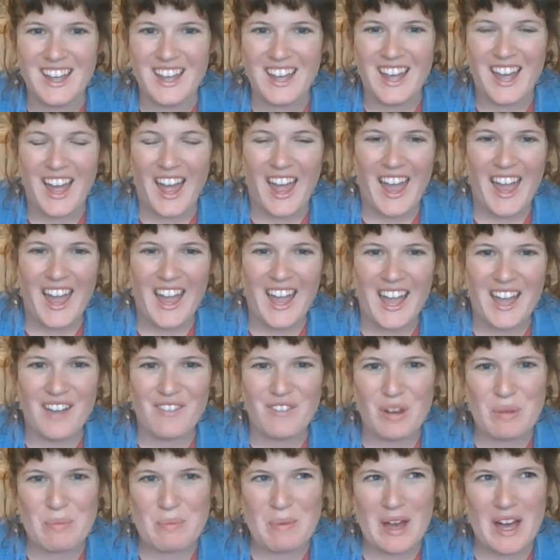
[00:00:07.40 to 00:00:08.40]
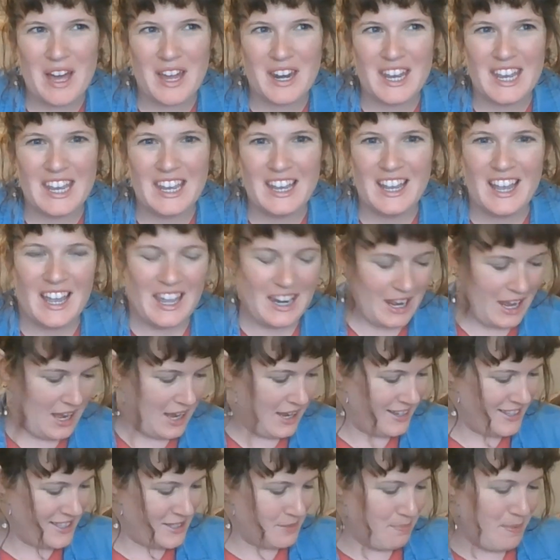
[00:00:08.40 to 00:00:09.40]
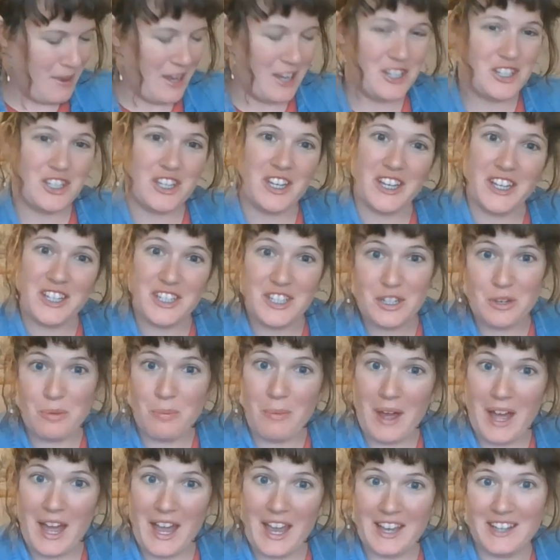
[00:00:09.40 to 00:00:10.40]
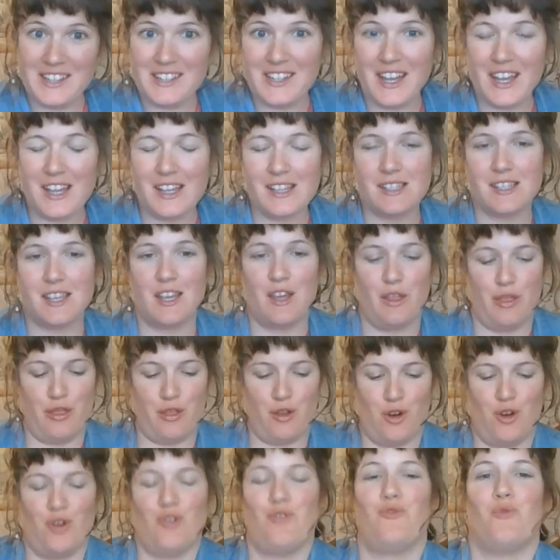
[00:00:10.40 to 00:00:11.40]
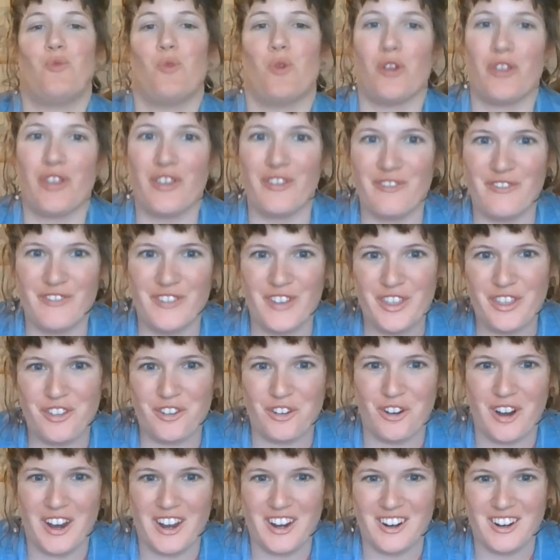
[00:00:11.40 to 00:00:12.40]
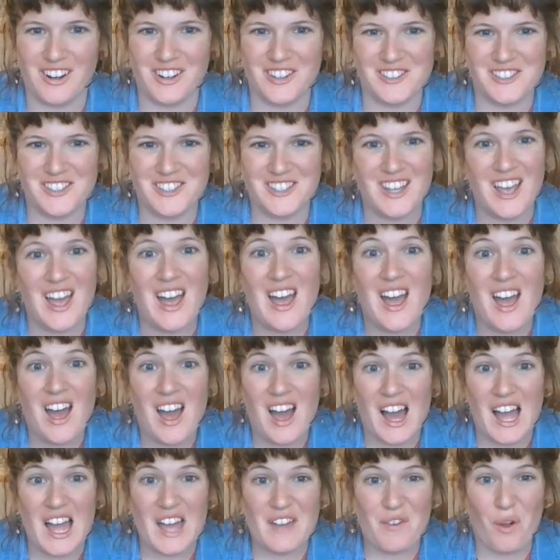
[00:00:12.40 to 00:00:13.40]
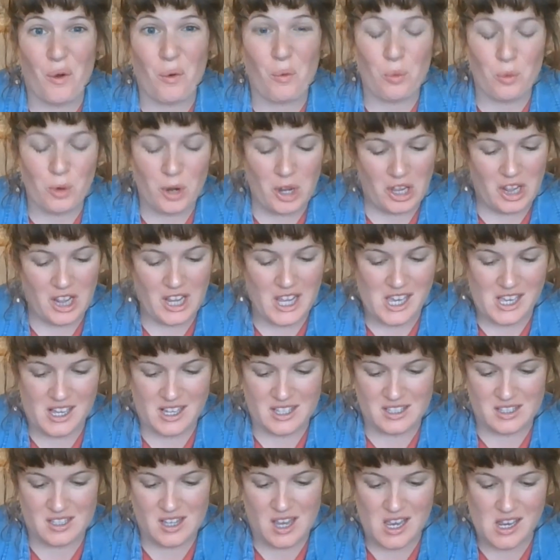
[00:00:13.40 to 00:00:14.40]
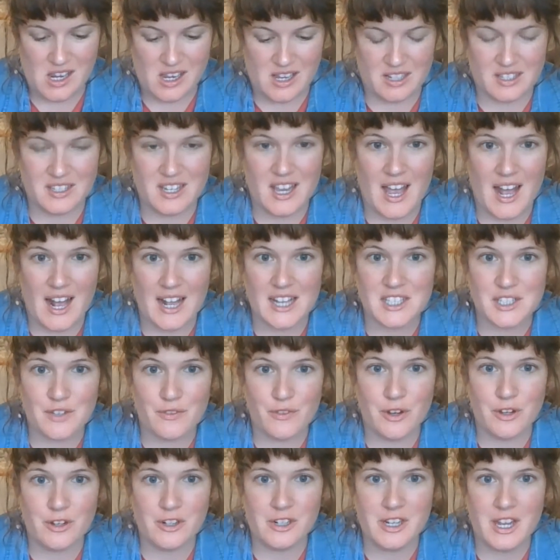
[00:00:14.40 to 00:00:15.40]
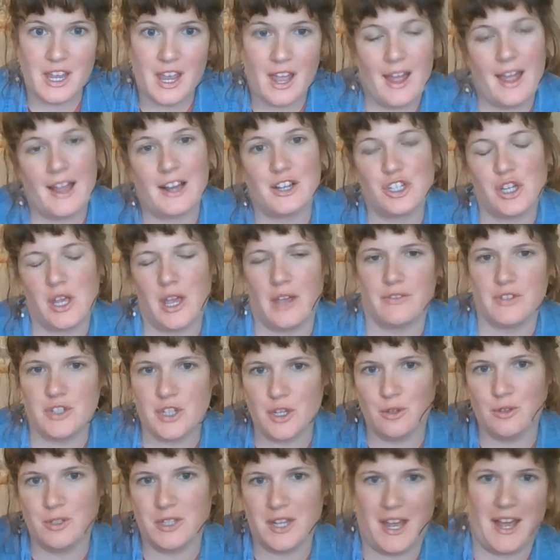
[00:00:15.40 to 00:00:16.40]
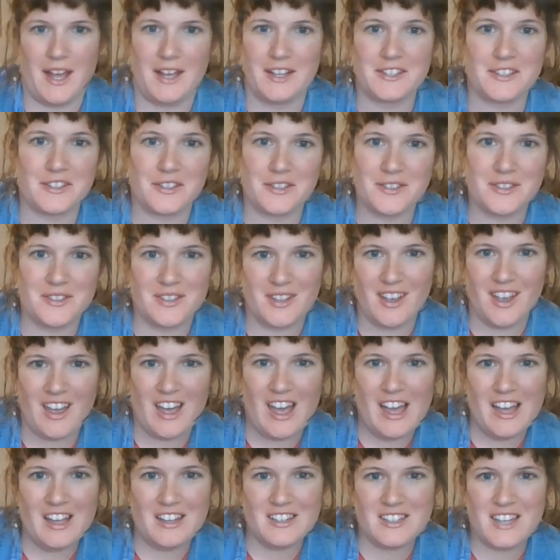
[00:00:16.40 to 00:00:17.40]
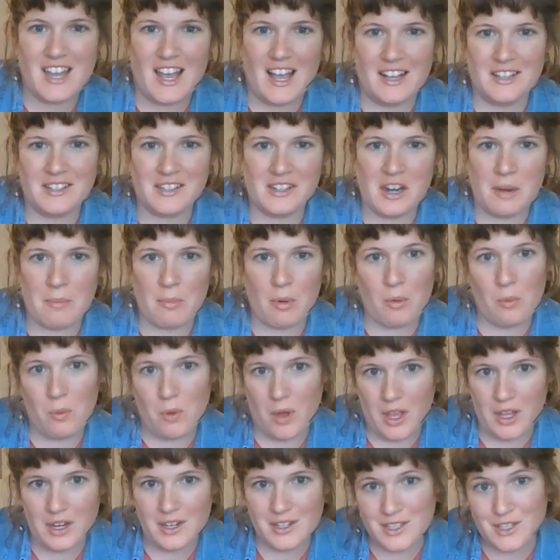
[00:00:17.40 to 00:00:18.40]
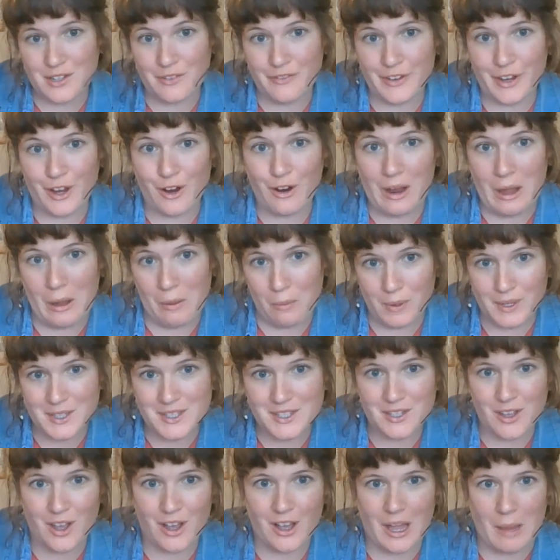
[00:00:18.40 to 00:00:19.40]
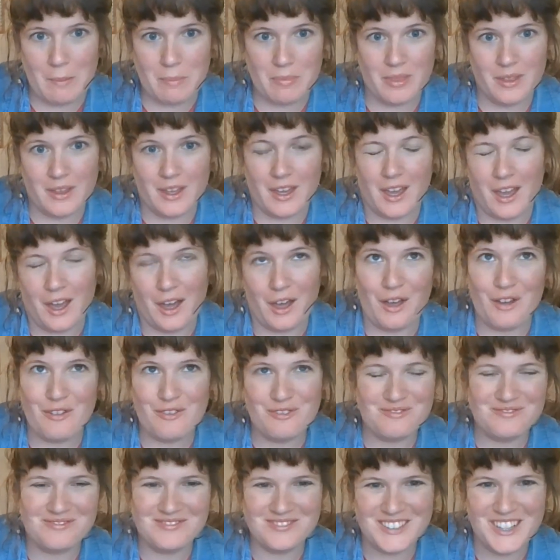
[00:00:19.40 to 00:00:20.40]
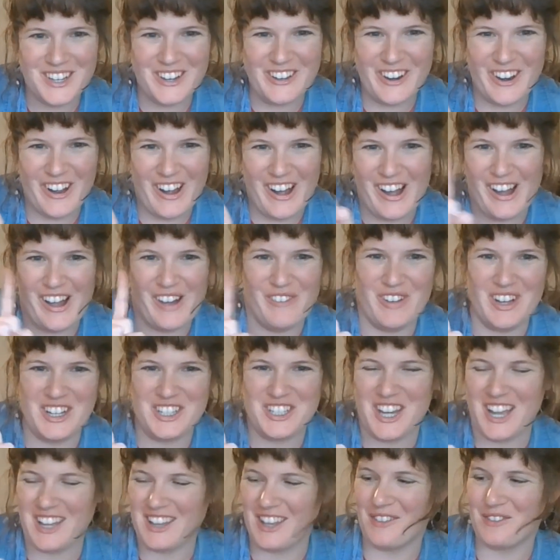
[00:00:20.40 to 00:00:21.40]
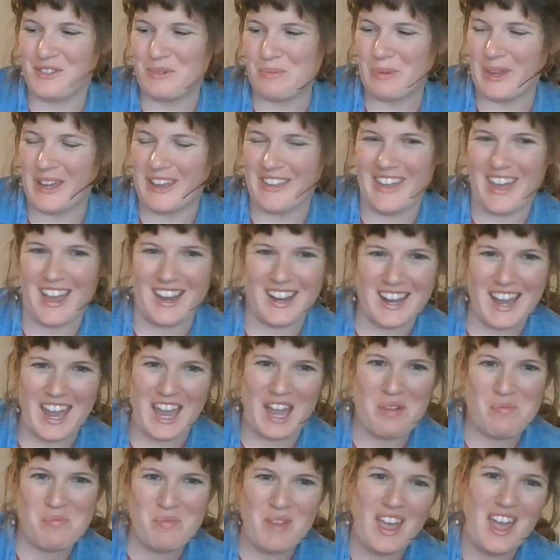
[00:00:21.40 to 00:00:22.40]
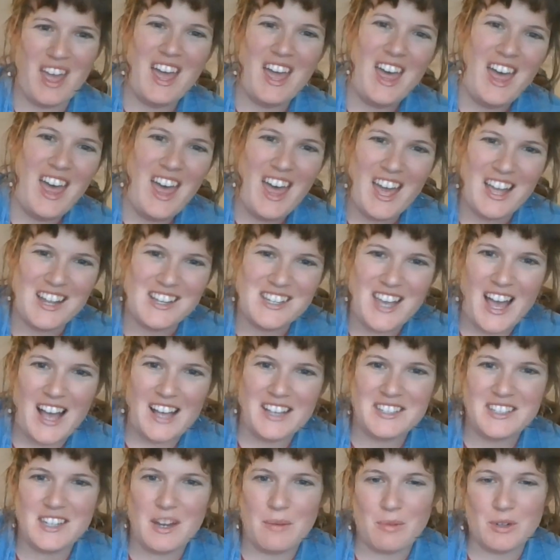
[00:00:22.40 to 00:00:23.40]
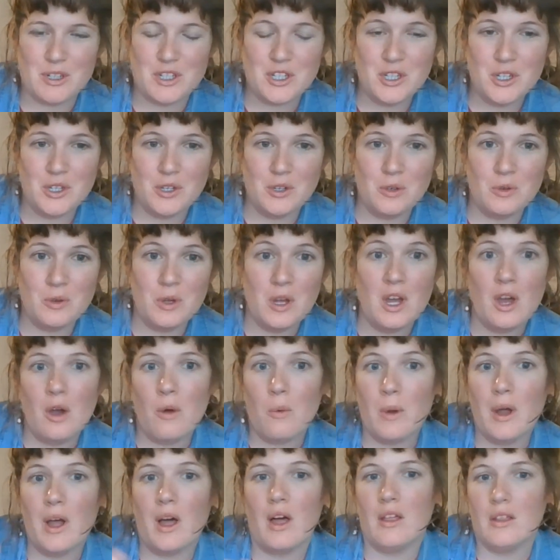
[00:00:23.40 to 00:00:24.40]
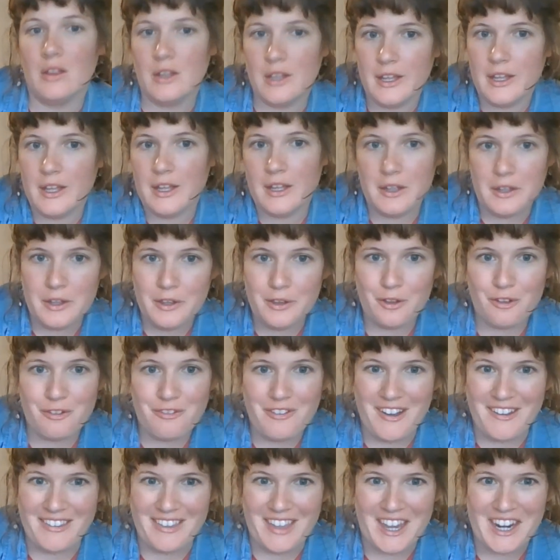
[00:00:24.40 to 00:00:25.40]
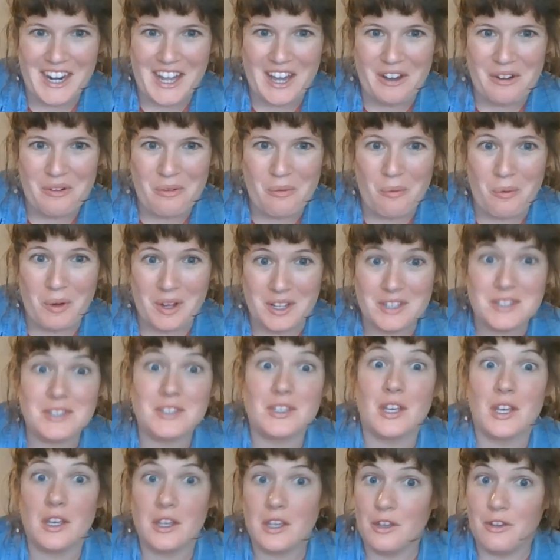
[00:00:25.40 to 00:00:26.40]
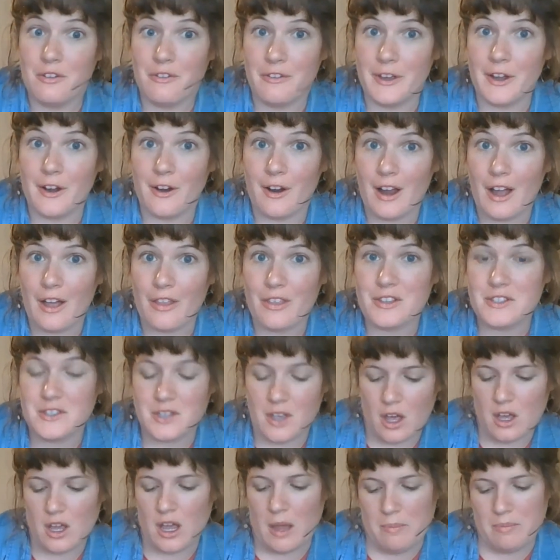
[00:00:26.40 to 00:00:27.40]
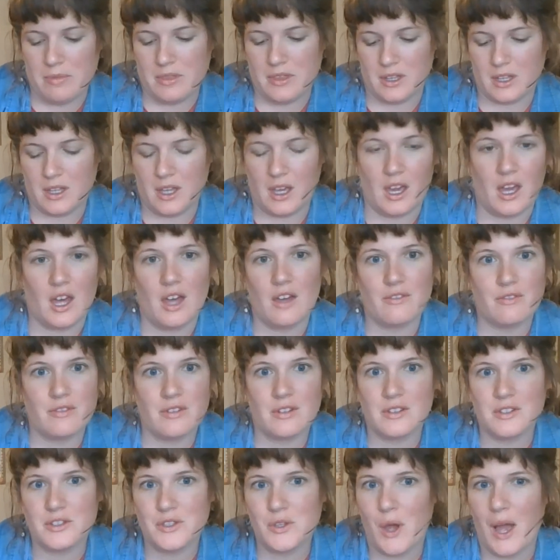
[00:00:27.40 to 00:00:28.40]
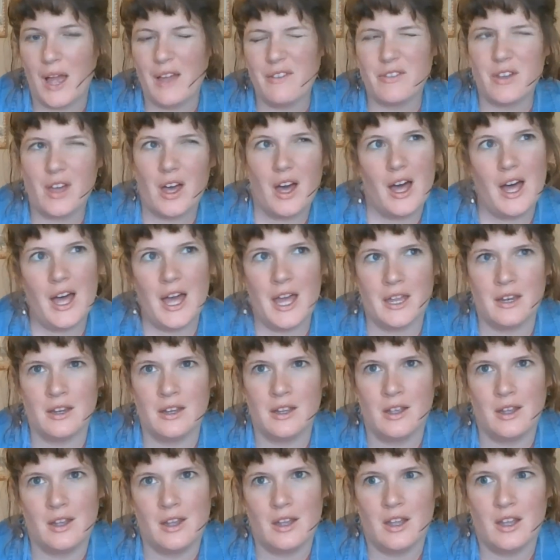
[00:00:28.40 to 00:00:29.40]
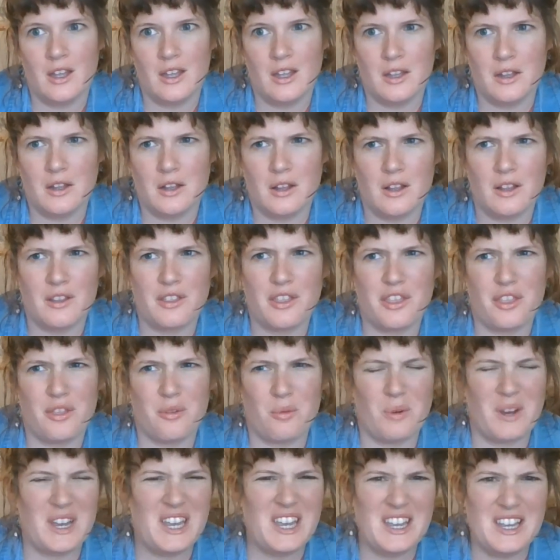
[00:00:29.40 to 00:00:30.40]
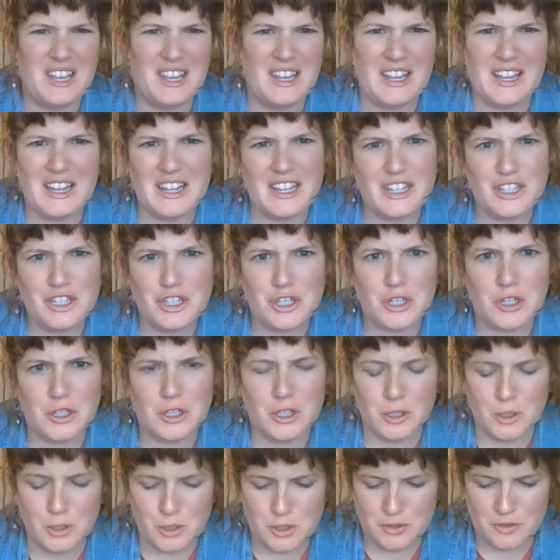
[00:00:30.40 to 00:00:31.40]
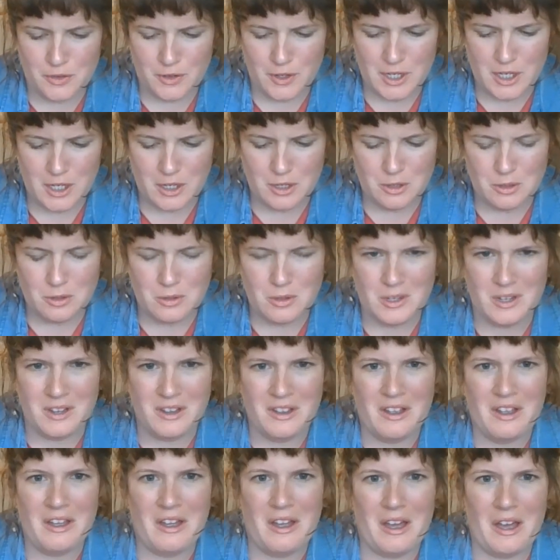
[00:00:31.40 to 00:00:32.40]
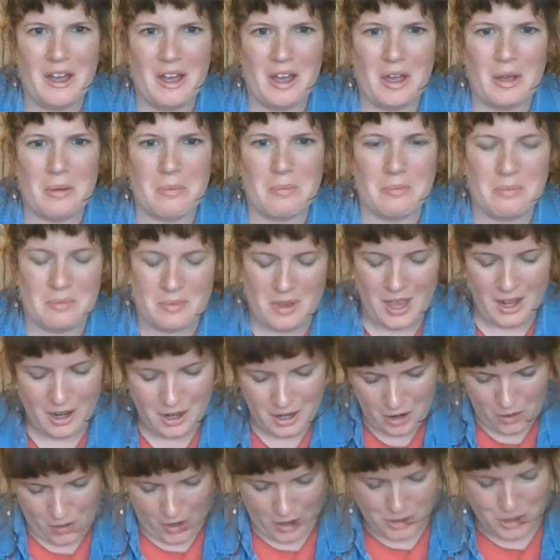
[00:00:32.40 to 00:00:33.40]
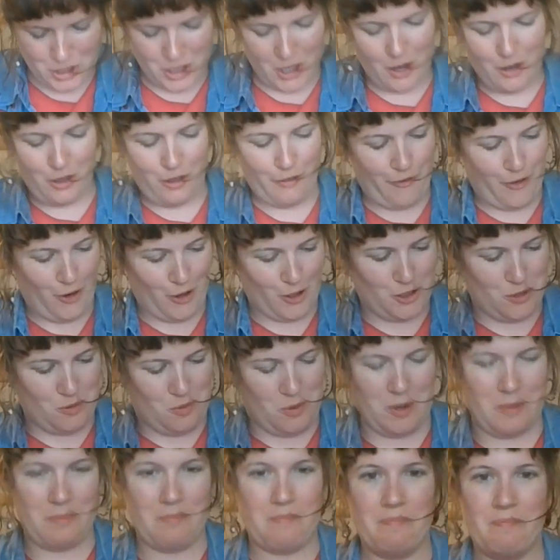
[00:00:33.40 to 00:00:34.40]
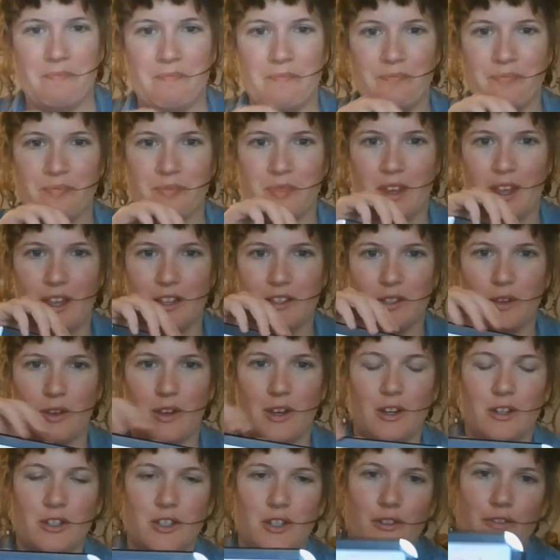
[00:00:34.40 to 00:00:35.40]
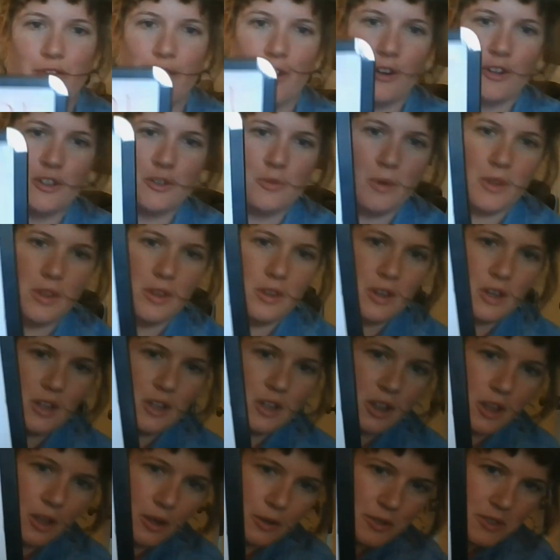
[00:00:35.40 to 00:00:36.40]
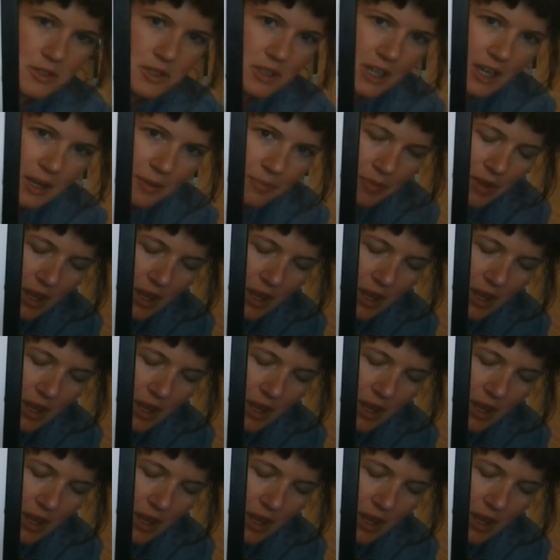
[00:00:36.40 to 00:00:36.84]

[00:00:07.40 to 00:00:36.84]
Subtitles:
Hey everybody, and hey especially to my Daisy 3rd, 4th, and 5th graders. I have a really exciting task for you today. I actually have 2 tasks. Task number 1 is to figure out what song I'm thinking of. You know how much I love to play that game. And task number 2, well, you'll find that out once you figure out the song I'm thinking of. So I've got 3-ish clues for you. I don't know, I'll show you the first one. So here's your first one, look closely.